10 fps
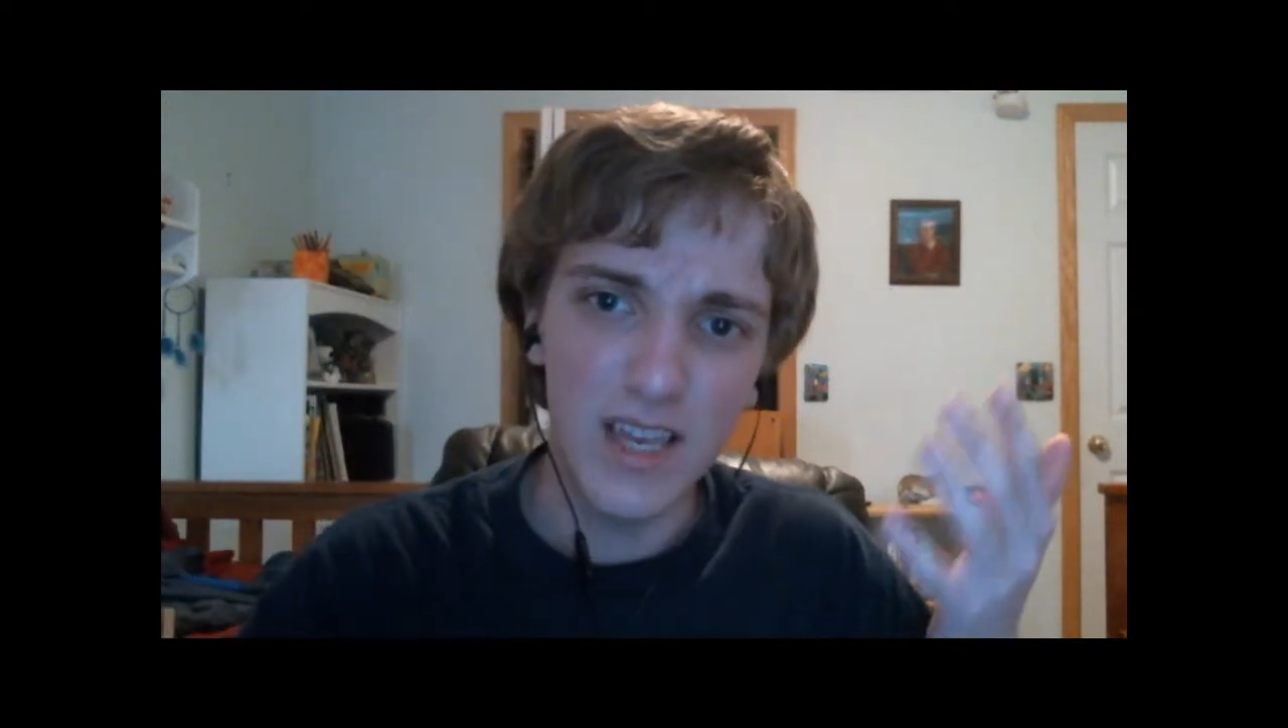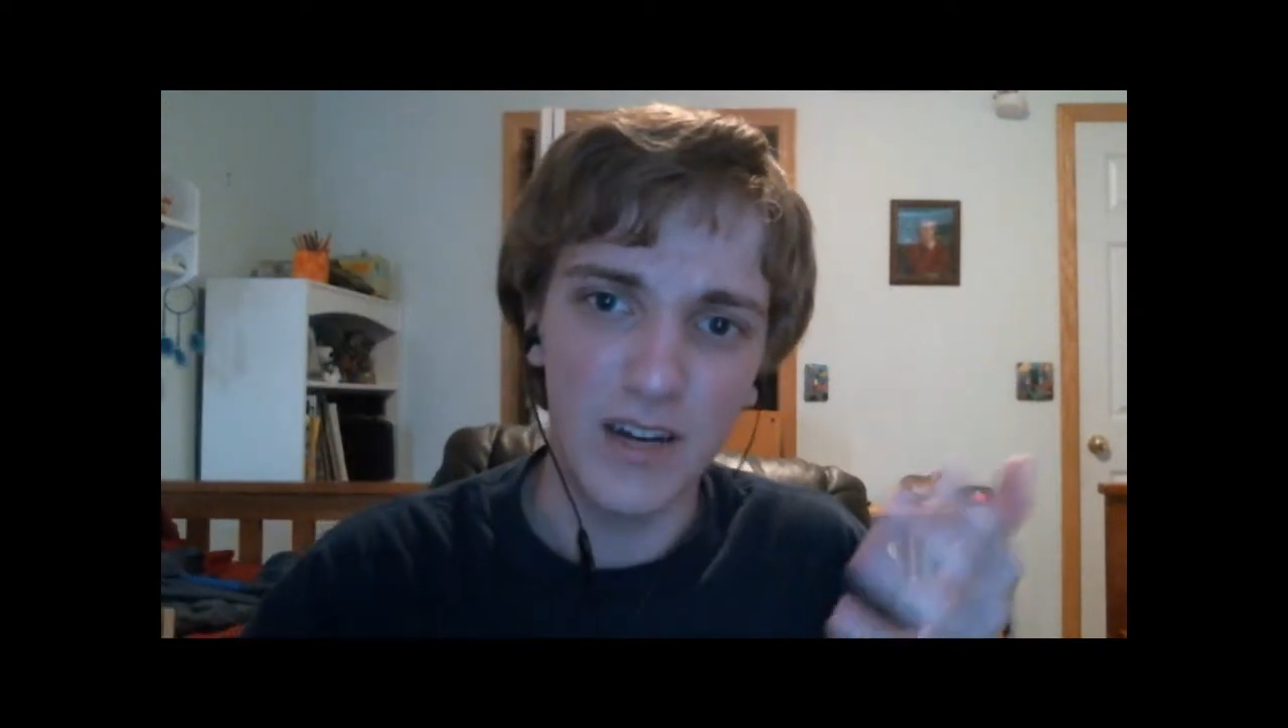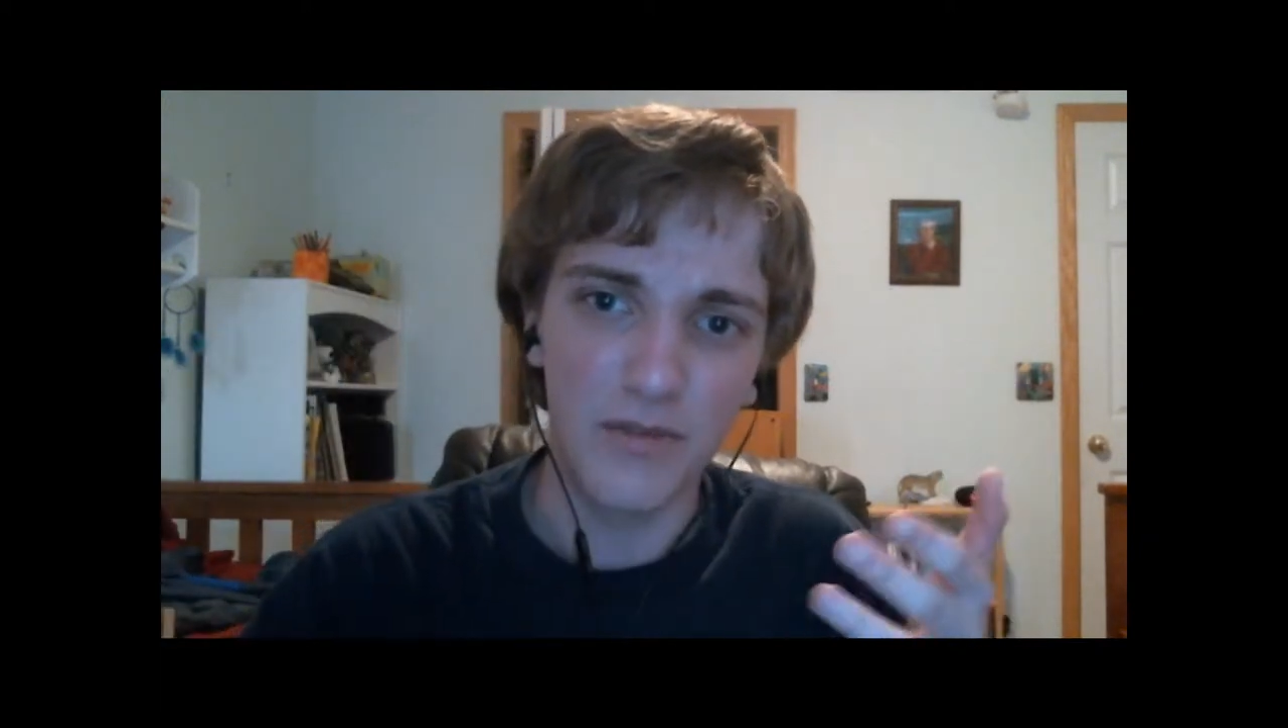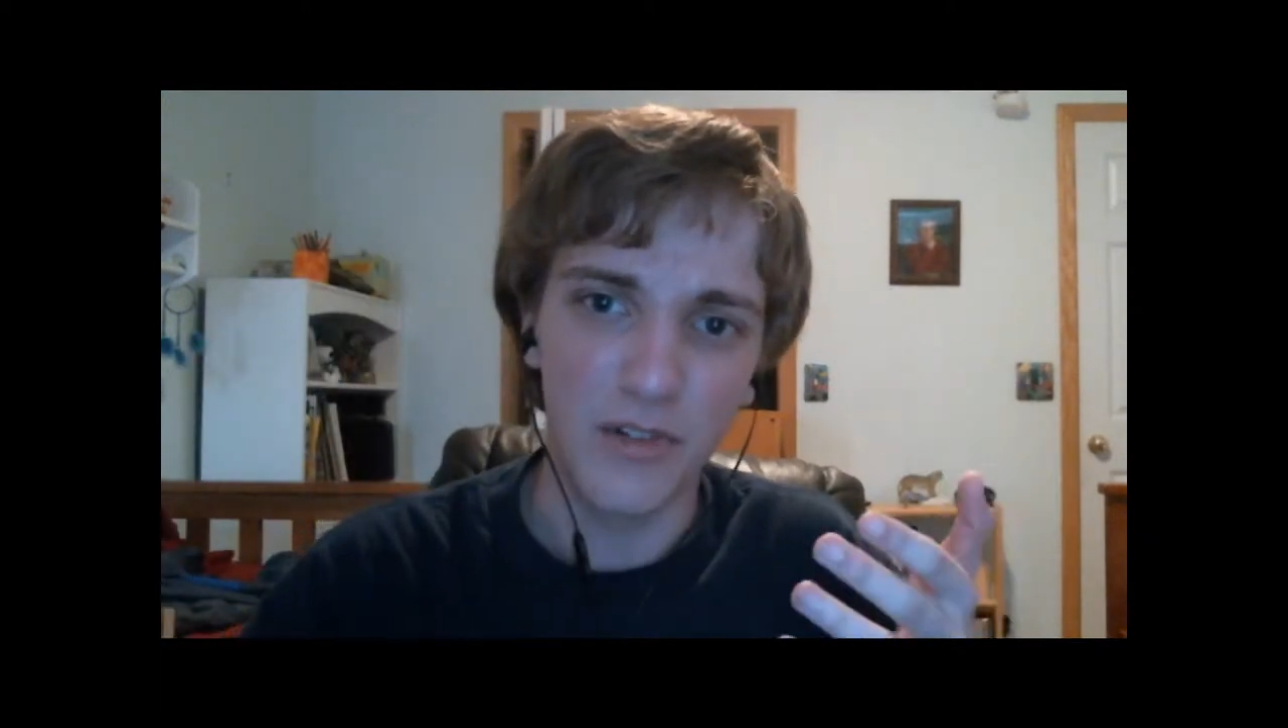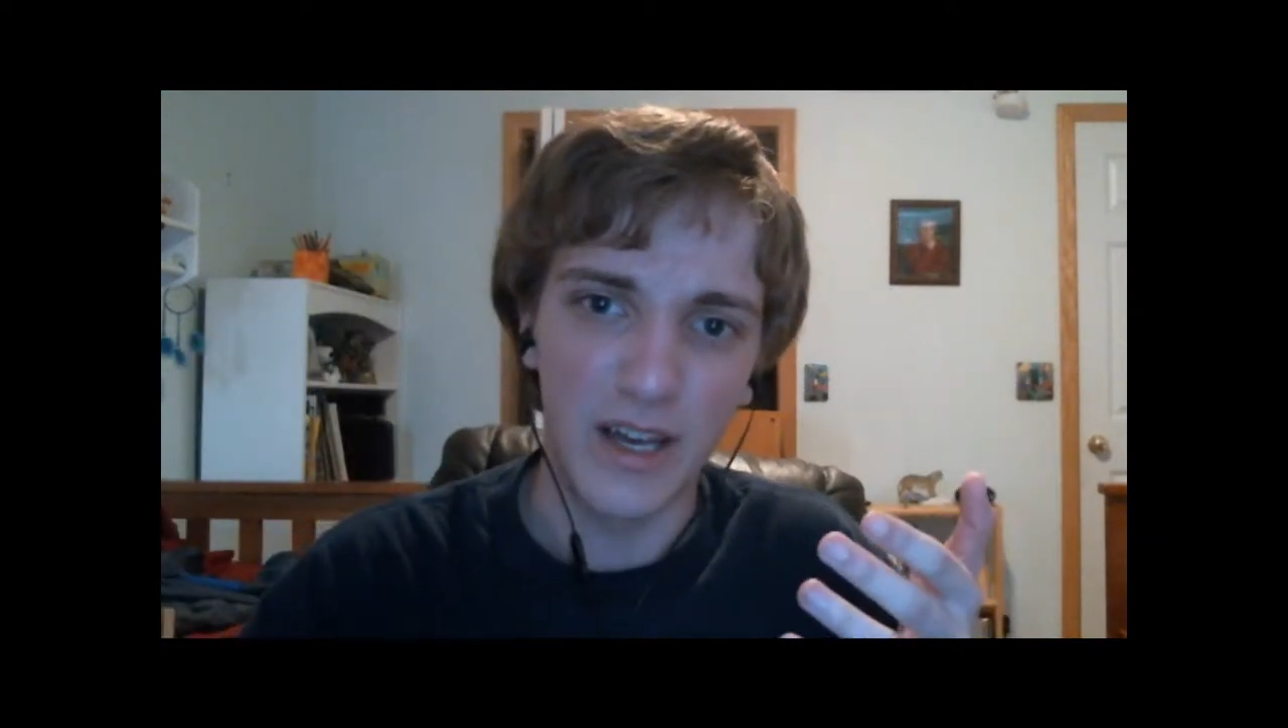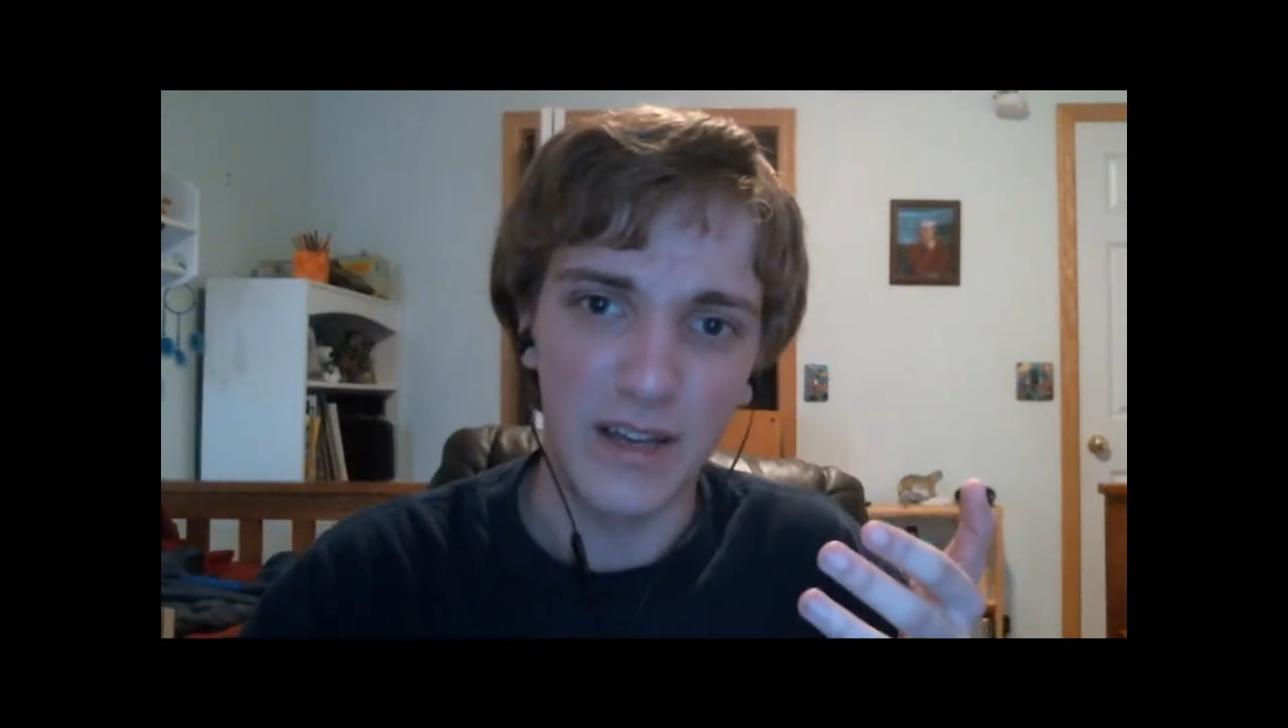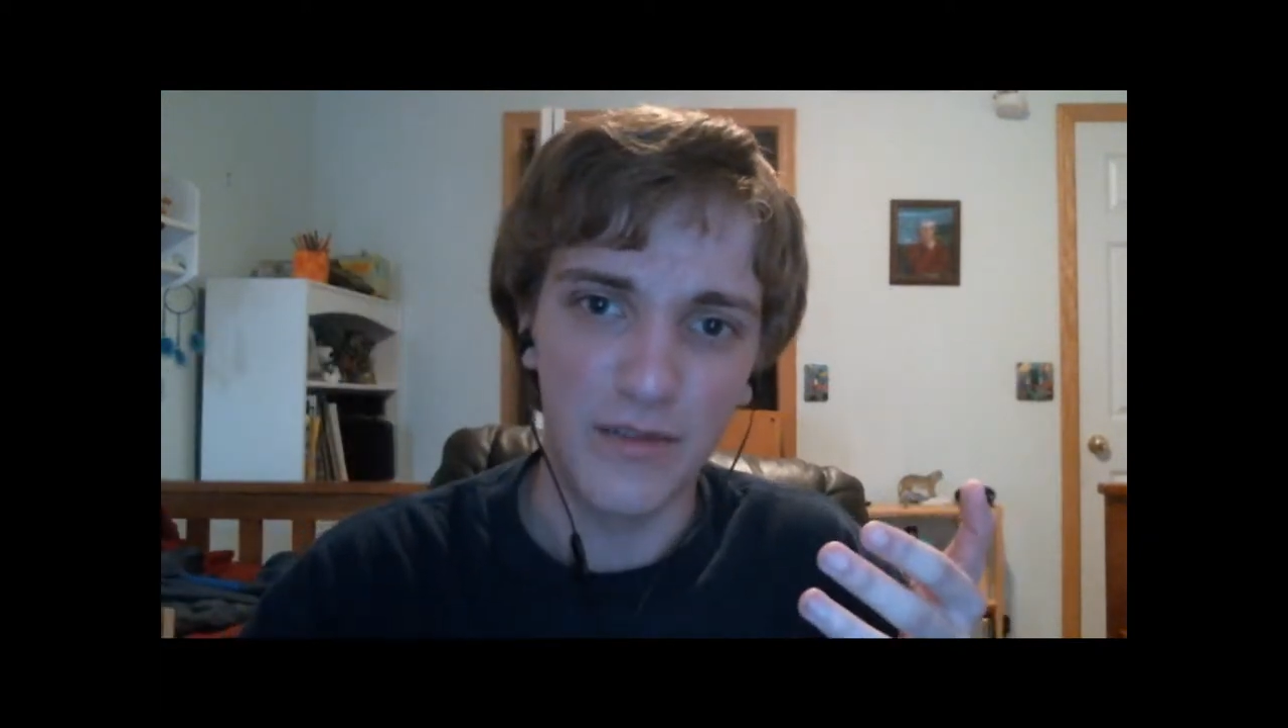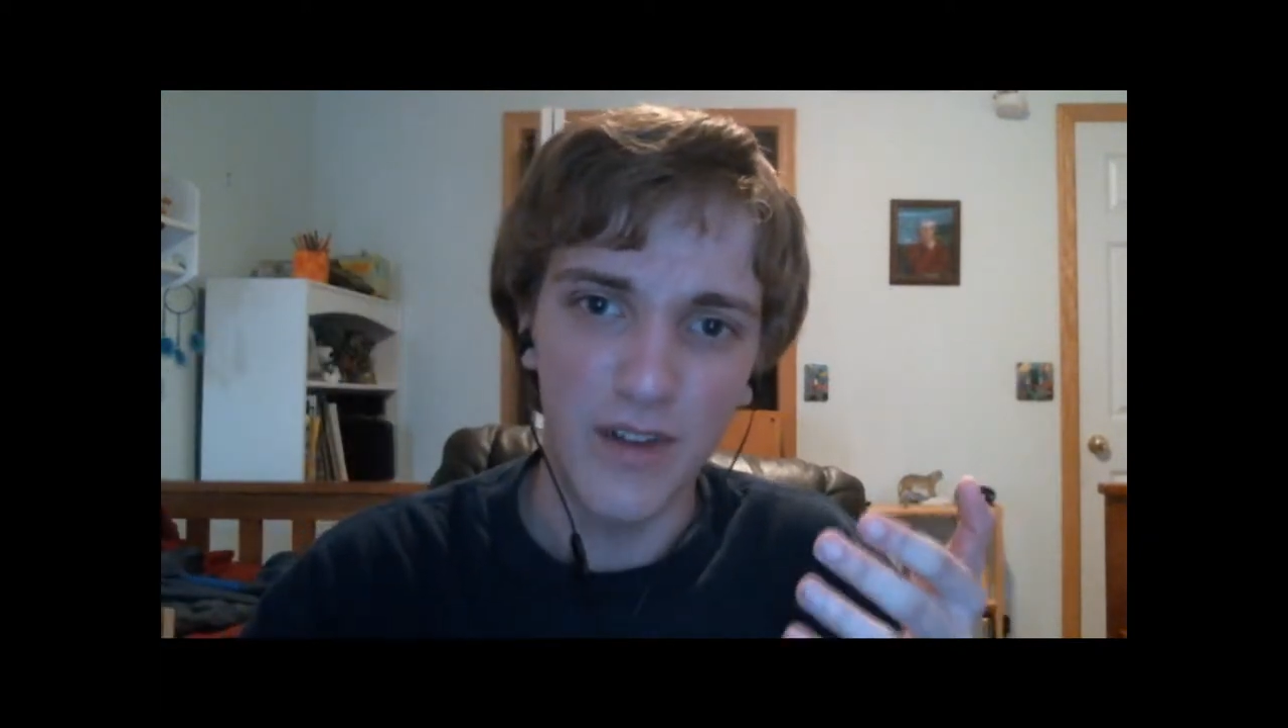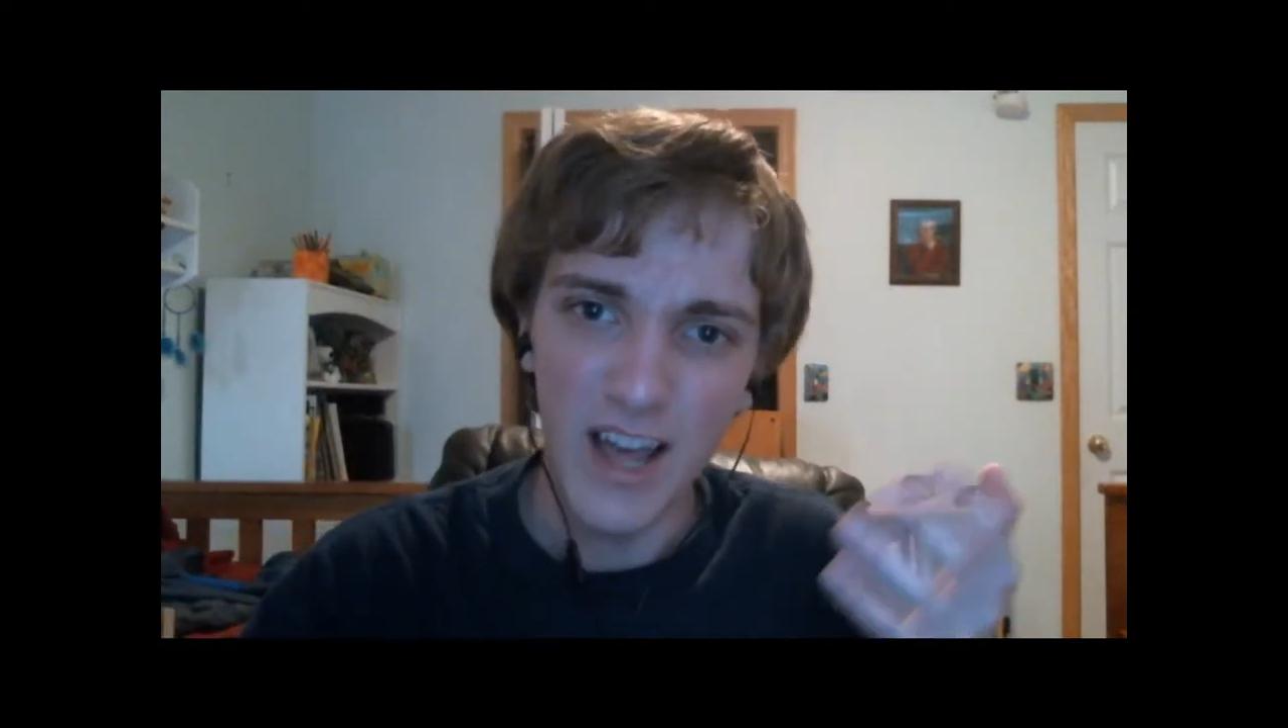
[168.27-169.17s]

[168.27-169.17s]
out of life.